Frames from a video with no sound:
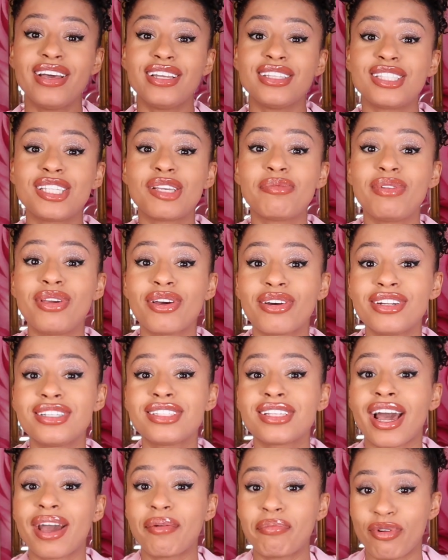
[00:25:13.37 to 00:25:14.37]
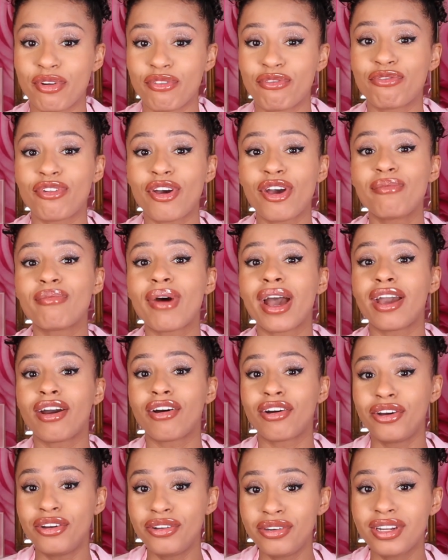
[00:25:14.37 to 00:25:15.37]
To be honest, I prefer
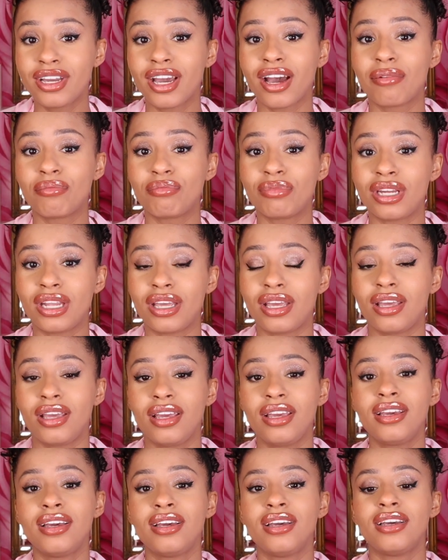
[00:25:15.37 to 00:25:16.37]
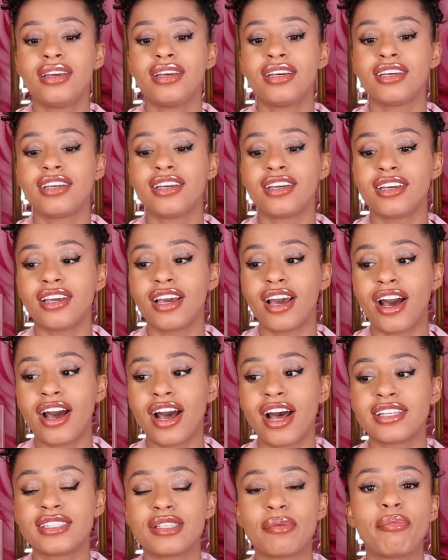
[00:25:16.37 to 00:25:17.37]
my own company
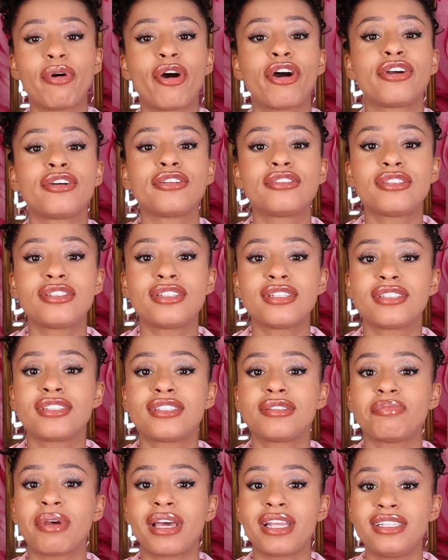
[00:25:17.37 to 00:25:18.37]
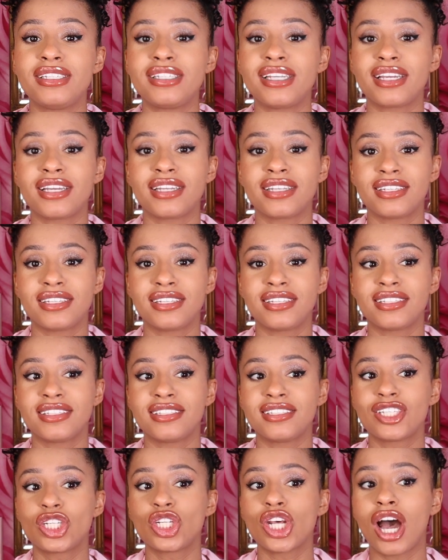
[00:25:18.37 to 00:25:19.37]
as opposed to spending
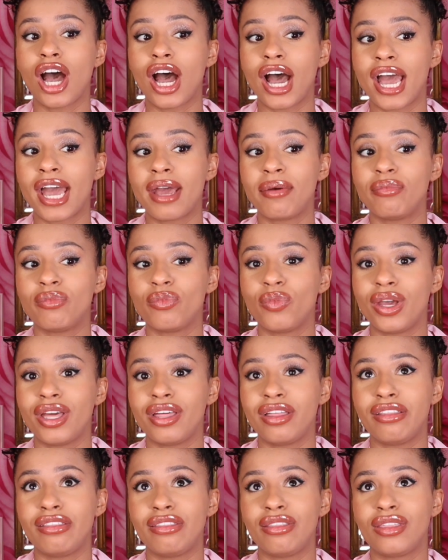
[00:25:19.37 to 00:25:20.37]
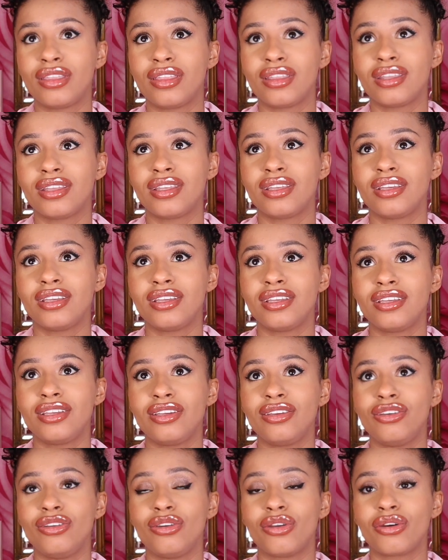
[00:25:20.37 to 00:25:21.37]
time with,
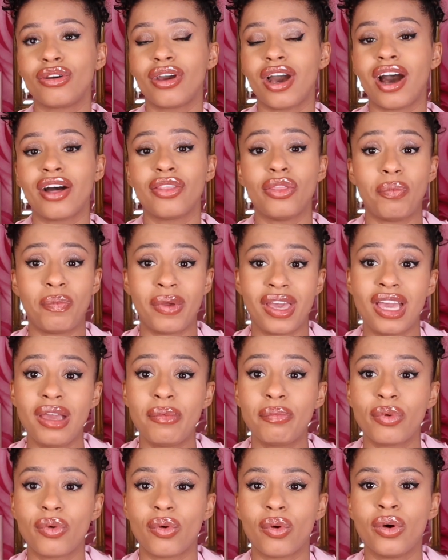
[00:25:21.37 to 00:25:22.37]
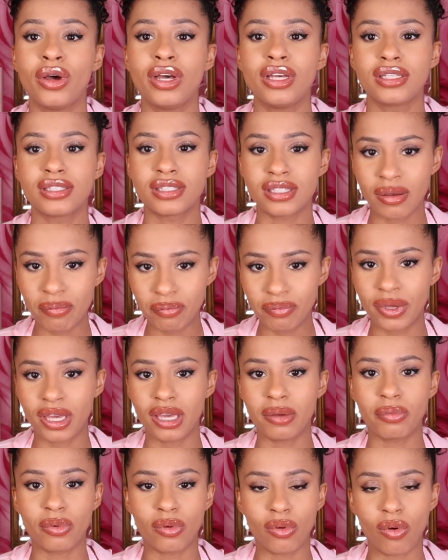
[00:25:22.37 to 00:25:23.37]
you know, other people. Some
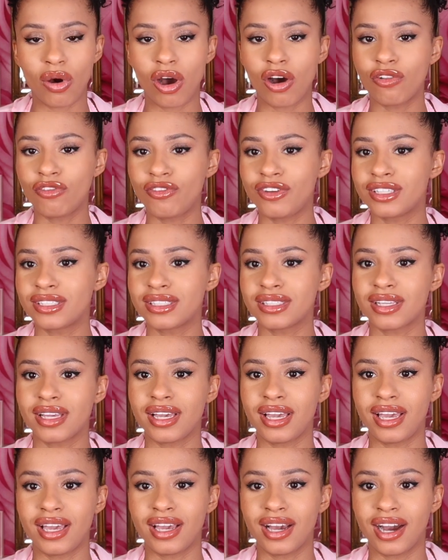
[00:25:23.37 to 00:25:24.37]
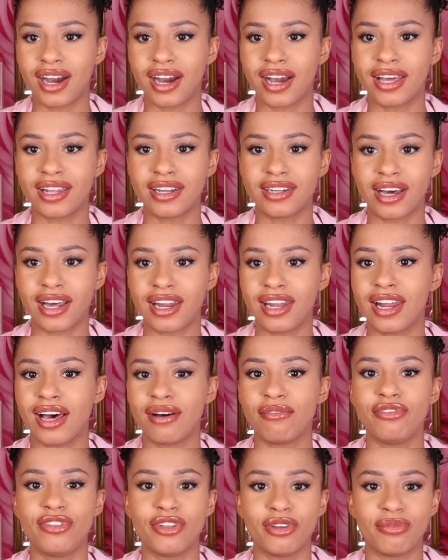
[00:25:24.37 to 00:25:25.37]
people, obviously, I
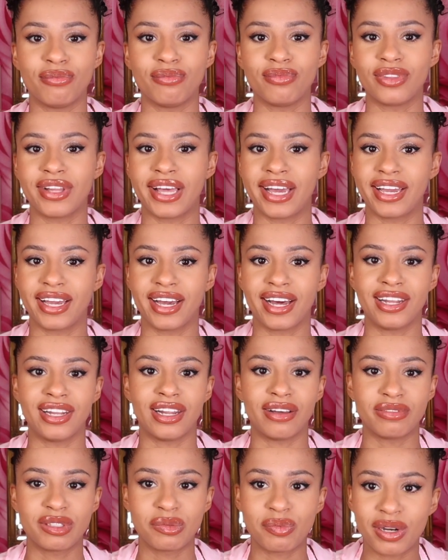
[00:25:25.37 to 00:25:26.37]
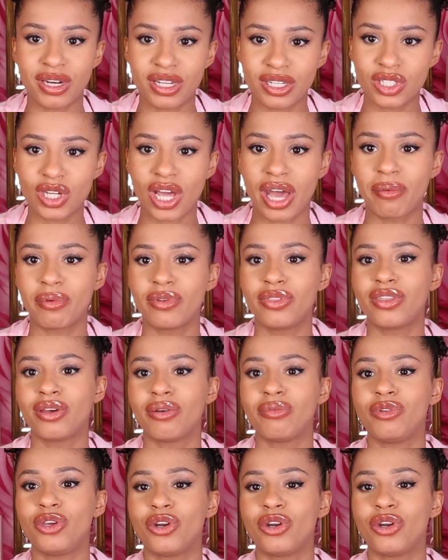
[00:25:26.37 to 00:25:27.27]
love them. Like, I love spending time with them.